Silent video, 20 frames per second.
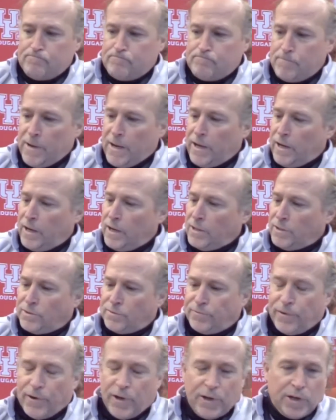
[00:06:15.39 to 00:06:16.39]
Man, he's
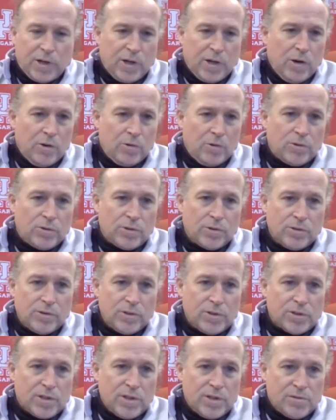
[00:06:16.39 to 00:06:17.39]
fun to coach
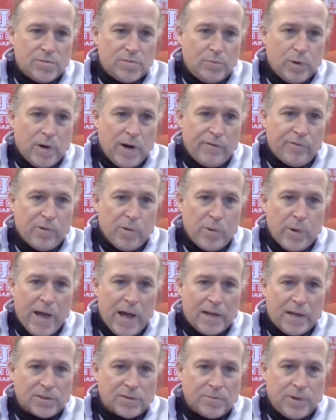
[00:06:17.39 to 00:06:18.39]
just because whatever we
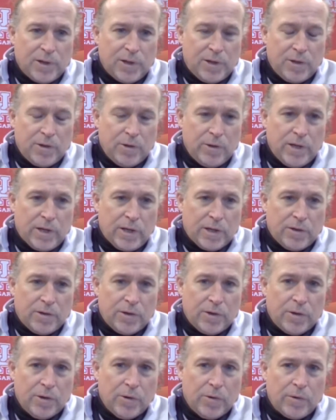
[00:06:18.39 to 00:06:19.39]
ask him to do, he can
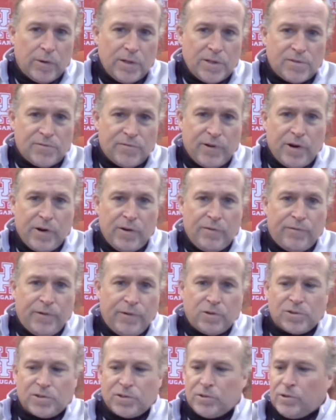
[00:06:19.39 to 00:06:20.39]
do. He's very
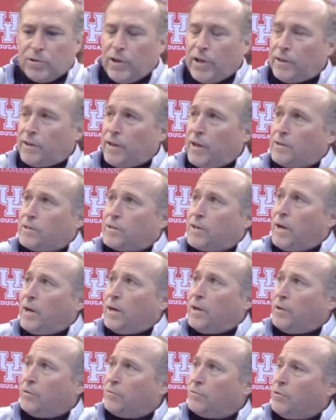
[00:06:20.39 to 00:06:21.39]
versatile at that
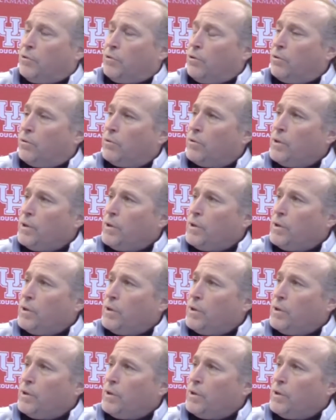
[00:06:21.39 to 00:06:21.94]
tight end role.